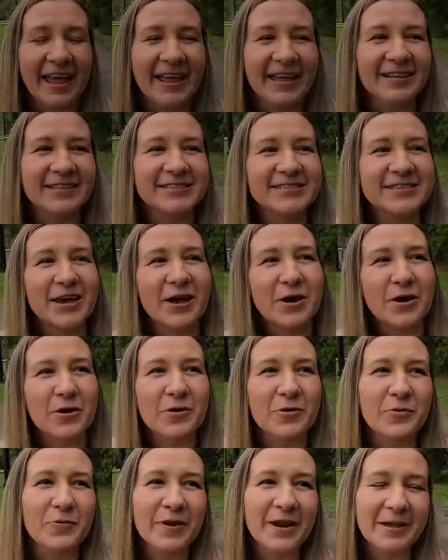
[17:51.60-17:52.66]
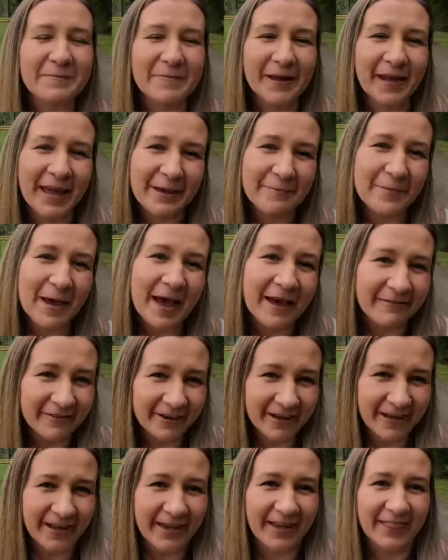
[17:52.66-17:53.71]
And so when it became
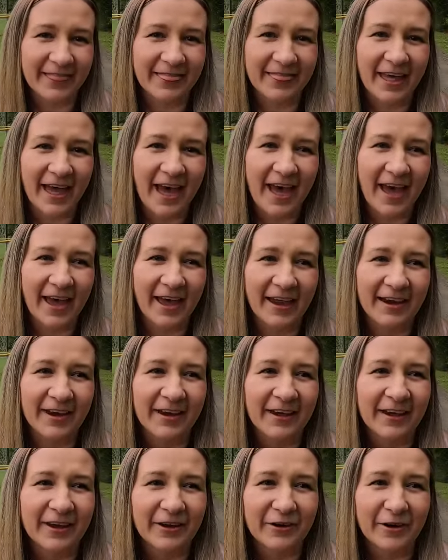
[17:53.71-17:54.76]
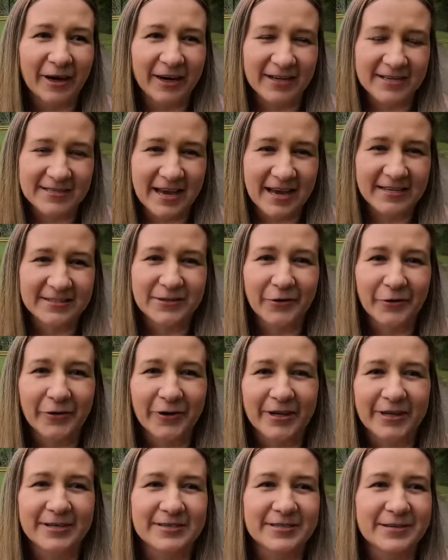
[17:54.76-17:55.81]
evident that Grand Design told
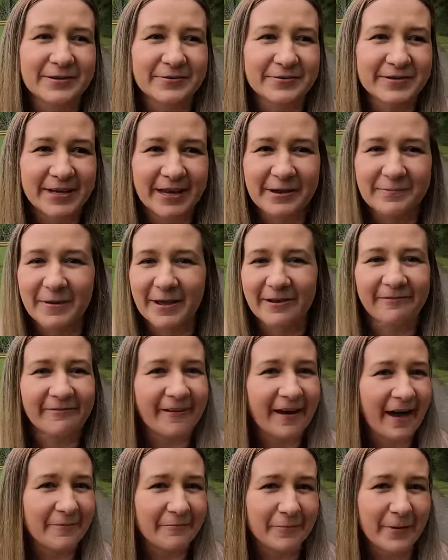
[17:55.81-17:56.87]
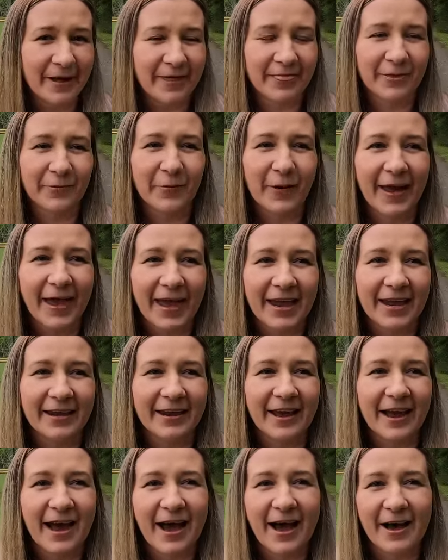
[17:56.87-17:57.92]
us it was going to be a 5-month wait,
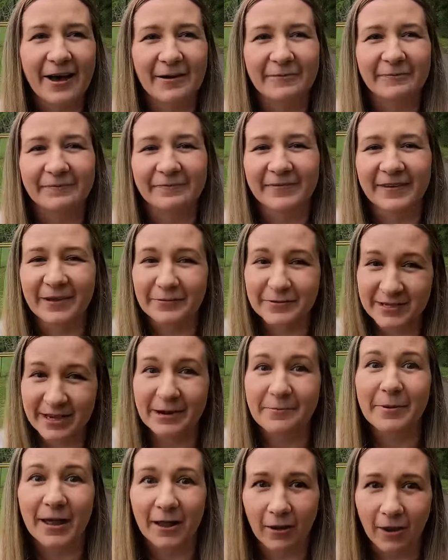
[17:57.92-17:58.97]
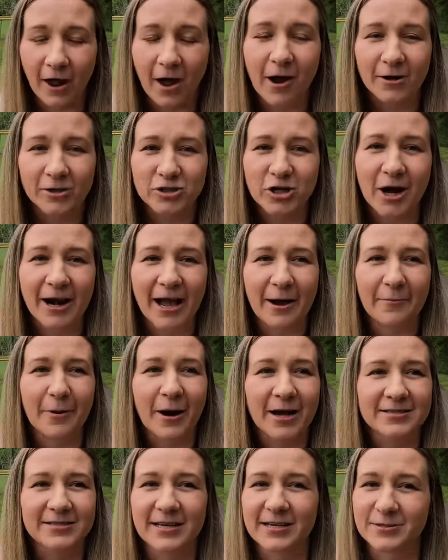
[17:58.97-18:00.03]
it was going to be a long drawn out
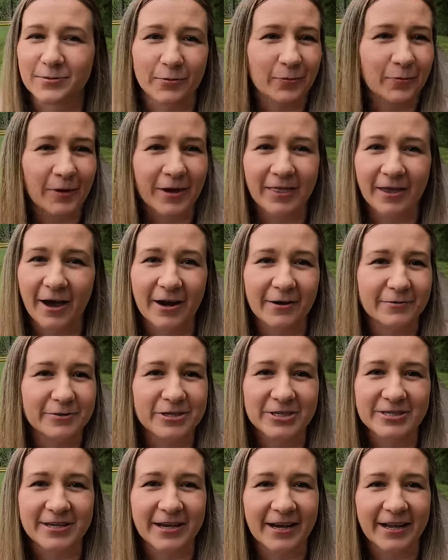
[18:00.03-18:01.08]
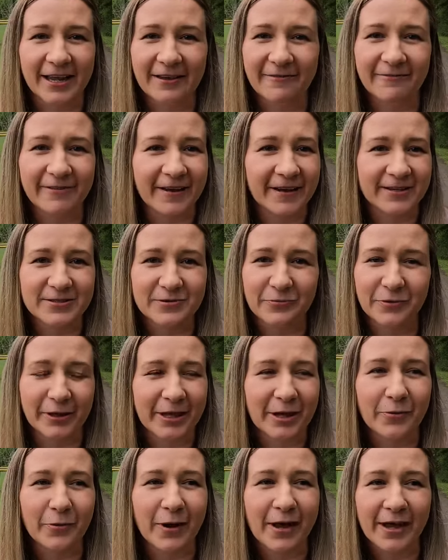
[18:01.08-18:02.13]
process when we thought it was just going to get fixed
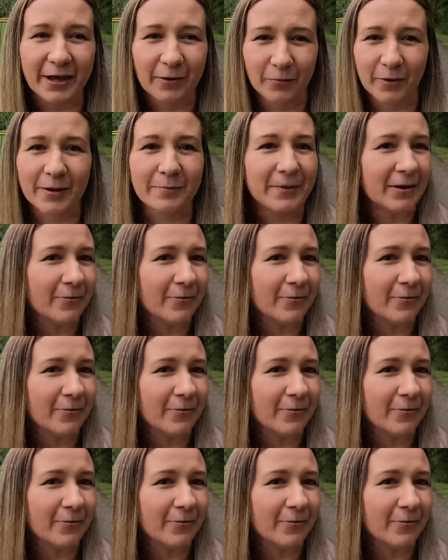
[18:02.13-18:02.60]
really quick and we'd